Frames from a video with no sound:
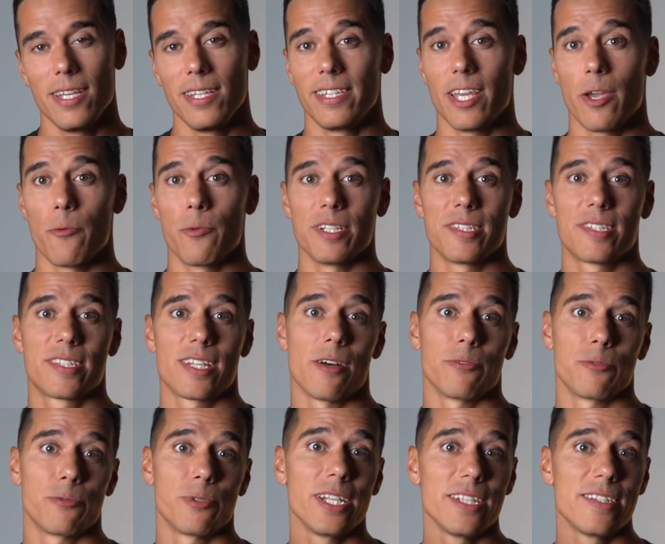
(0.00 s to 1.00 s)
They will
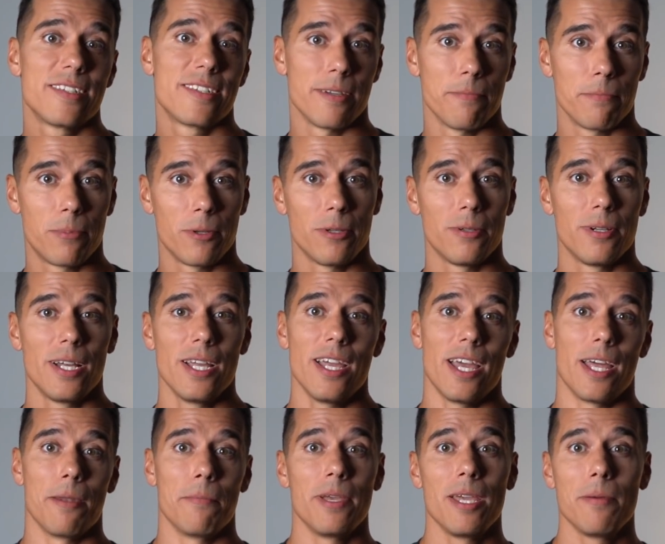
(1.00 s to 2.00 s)
sound really simple
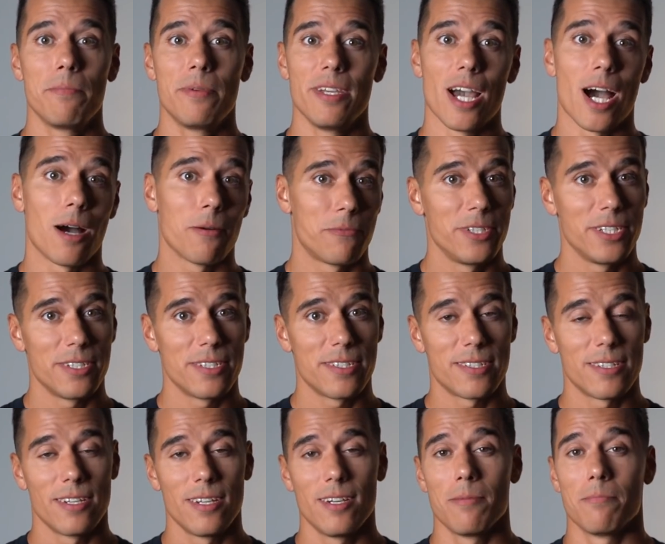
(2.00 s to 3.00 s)
and maybe obvious,